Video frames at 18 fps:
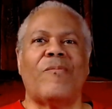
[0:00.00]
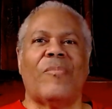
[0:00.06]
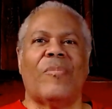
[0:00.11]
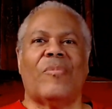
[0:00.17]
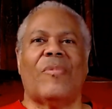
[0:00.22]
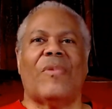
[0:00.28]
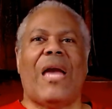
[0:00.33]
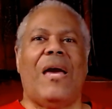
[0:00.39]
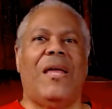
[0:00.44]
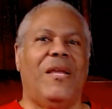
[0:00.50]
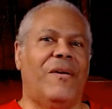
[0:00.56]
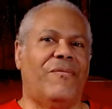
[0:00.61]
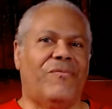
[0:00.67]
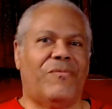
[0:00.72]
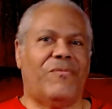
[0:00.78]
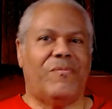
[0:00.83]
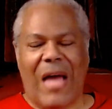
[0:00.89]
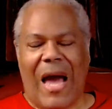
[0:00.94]
And if
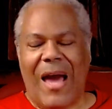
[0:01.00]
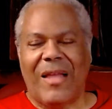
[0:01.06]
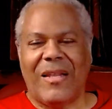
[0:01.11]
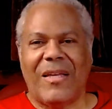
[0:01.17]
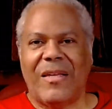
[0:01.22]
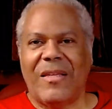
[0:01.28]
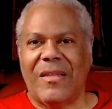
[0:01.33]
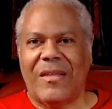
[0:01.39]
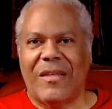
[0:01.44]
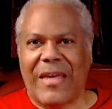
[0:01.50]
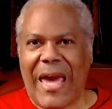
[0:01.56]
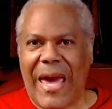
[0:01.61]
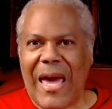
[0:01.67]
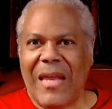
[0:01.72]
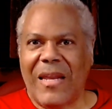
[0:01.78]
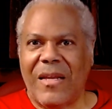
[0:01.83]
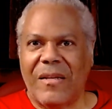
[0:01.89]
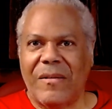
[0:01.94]
Aileen
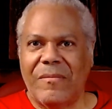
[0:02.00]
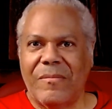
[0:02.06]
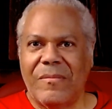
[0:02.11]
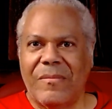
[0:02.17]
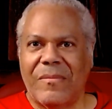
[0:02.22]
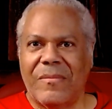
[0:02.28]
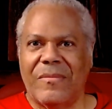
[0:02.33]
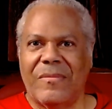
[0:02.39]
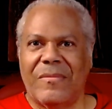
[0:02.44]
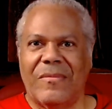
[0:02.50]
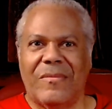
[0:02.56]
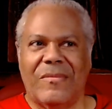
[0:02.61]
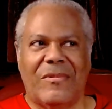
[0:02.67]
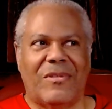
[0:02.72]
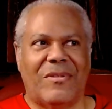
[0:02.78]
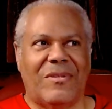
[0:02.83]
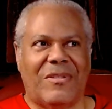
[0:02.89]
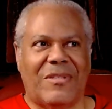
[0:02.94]
Cannon
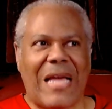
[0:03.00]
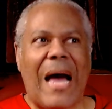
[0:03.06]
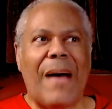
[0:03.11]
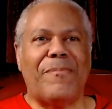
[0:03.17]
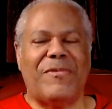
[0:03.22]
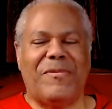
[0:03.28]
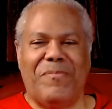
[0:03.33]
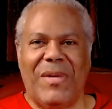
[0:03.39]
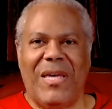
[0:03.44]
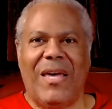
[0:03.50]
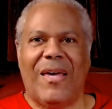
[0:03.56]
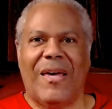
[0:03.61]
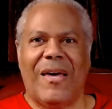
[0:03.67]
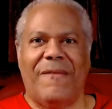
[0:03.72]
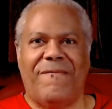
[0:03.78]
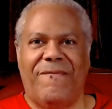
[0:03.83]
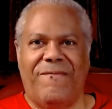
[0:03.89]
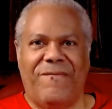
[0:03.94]
stops being a
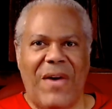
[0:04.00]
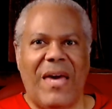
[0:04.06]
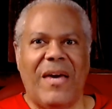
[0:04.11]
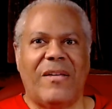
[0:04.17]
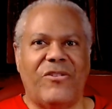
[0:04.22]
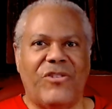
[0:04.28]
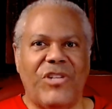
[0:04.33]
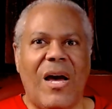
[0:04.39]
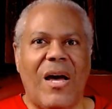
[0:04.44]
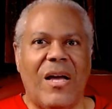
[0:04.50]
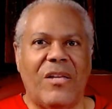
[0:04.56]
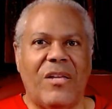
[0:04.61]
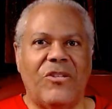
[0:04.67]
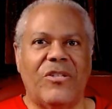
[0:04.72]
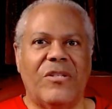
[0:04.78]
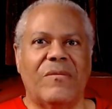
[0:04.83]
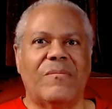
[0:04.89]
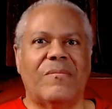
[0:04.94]
fake judge,